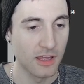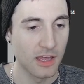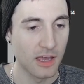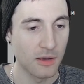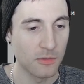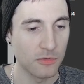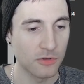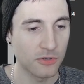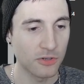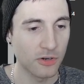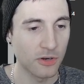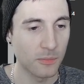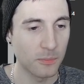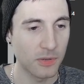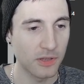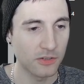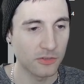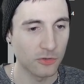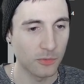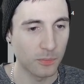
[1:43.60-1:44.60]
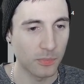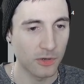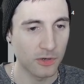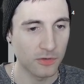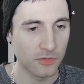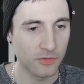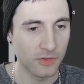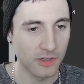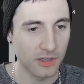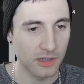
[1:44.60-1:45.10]
Let me turn on pixel
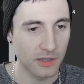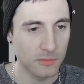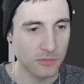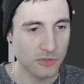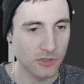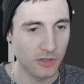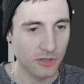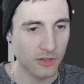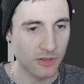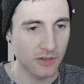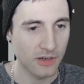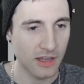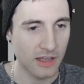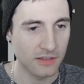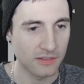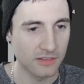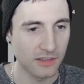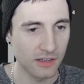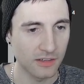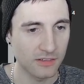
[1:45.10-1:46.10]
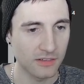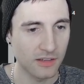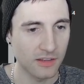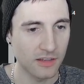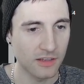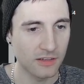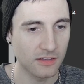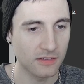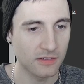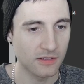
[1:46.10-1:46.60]
perfect. Let me draw another S next to
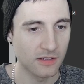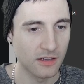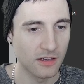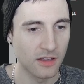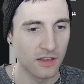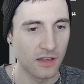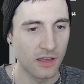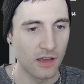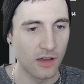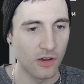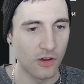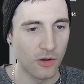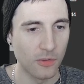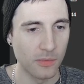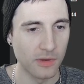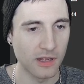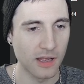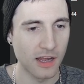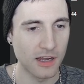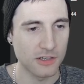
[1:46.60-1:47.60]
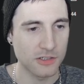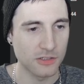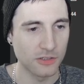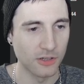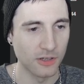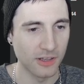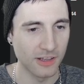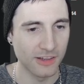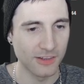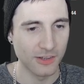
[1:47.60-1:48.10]
this. Oh my gosh,
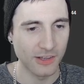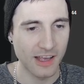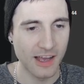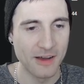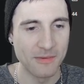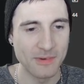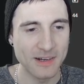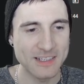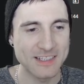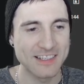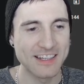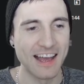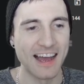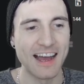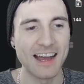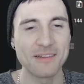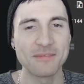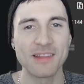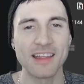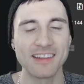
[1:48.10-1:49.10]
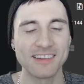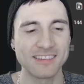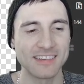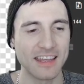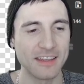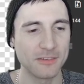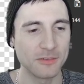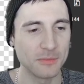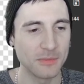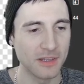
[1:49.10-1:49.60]
look, look how much time that
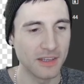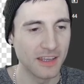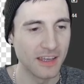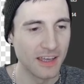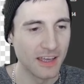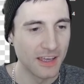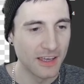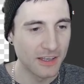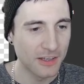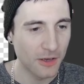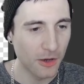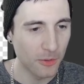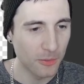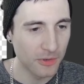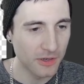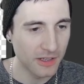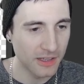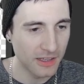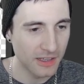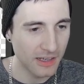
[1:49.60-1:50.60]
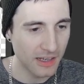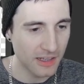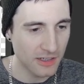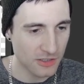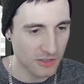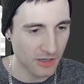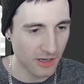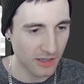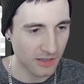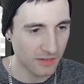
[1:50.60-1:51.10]
saves me going in and
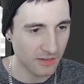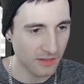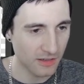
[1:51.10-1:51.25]
trying to